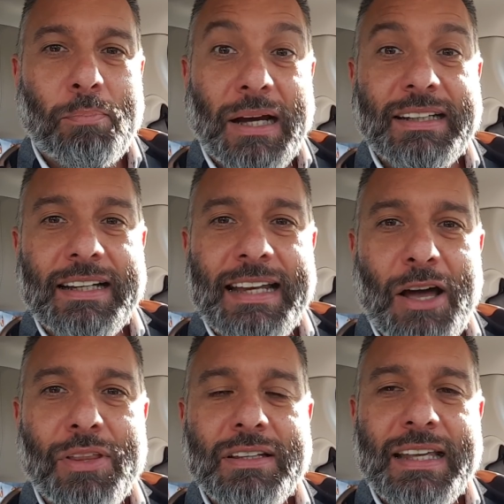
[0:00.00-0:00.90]
But
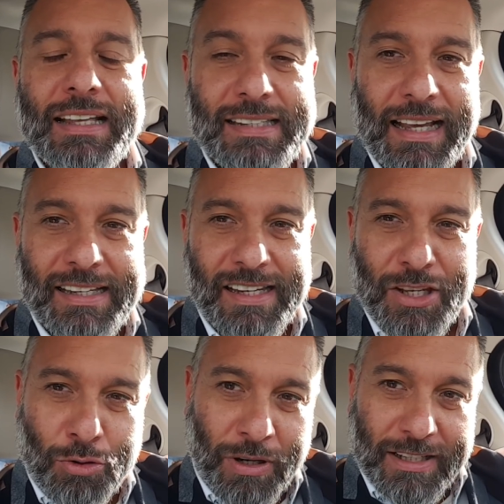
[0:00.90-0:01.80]
now that they attack as a
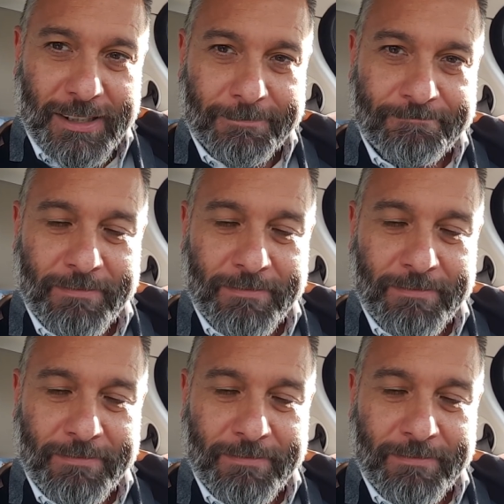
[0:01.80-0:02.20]
unit,